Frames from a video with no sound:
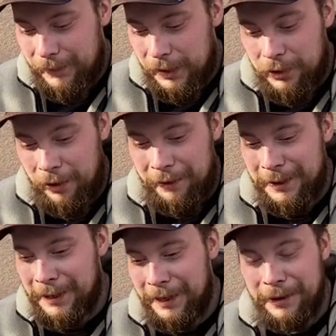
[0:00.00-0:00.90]
So I've
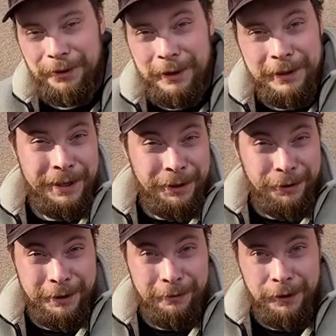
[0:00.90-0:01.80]
decided to continue
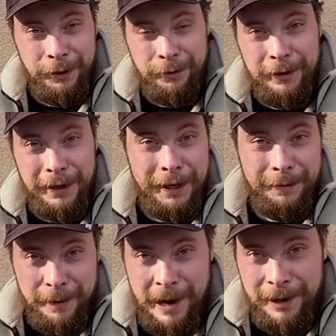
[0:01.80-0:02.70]
this review in
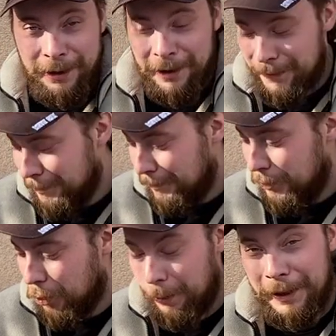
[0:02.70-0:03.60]
my backyard.
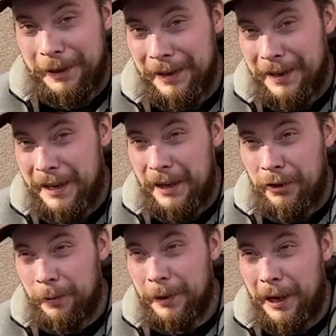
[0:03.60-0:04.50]
Normally
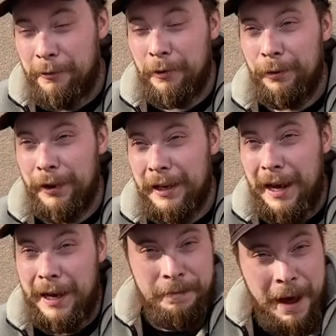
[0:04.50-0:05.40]
I will bring
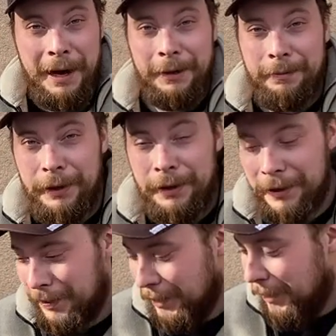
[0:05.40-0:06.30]
a backup
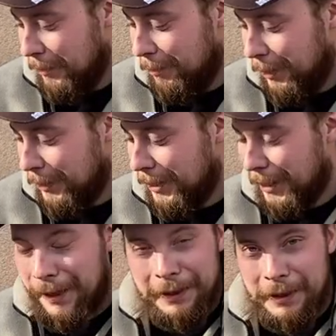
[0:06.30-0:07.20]
beer, but
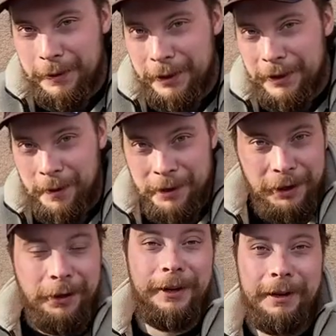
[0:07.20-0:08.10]
I like this beer so much that I
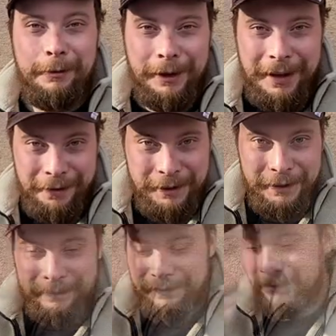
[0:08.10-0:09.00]
only had one left.
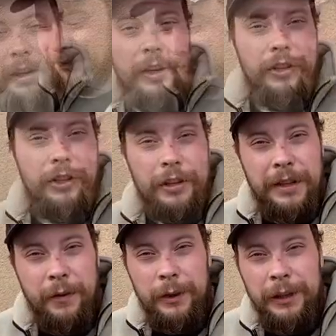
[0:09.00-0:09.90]
Cheers,
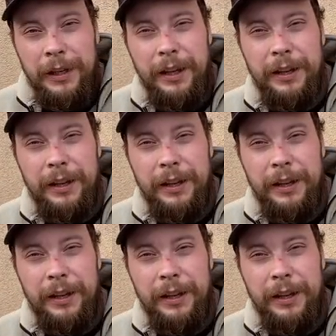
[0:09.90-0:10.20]
everyone.